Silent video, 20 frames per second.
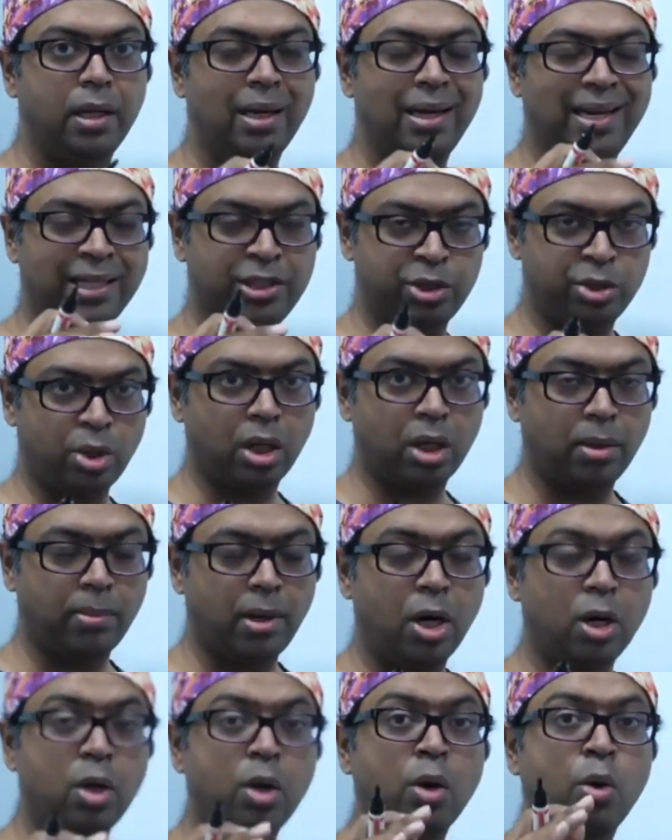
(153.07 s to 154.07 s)
Let's talk
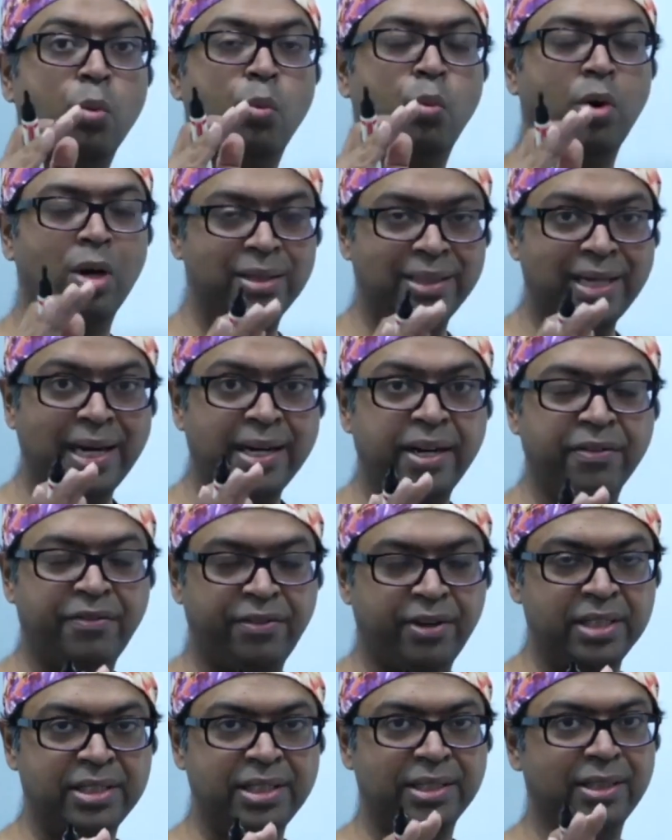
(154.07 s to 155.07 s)
about what that
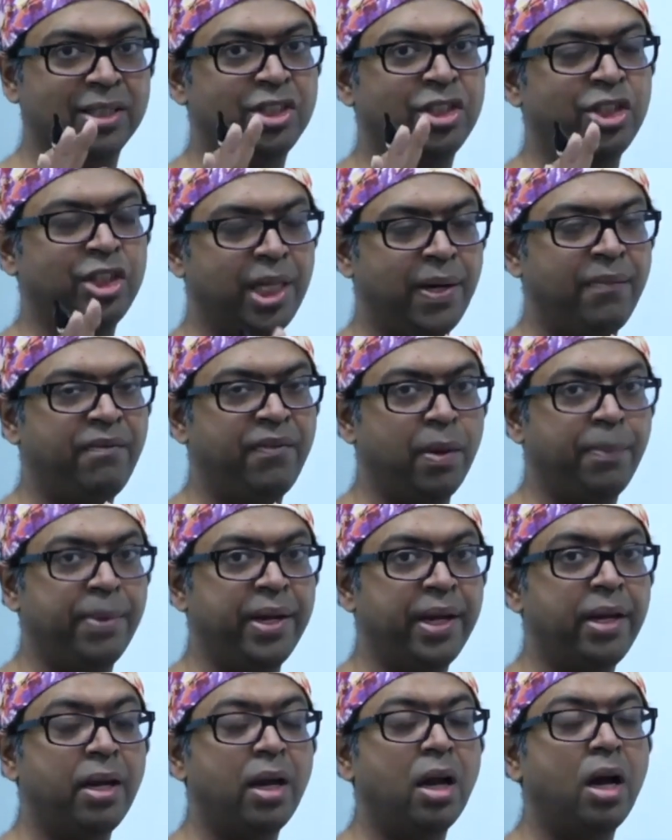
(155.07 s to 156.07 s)
difference in the shape will
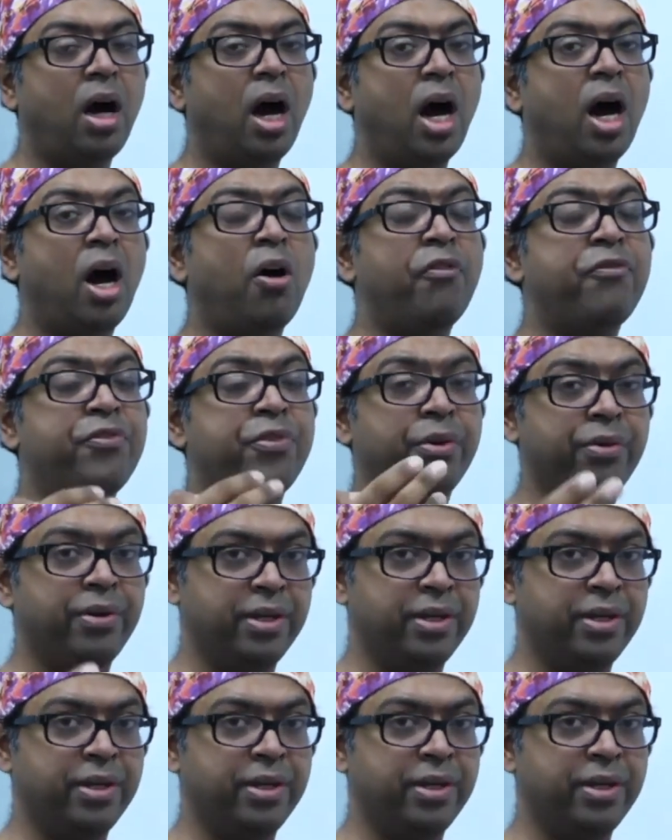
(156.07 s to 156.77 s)
be of your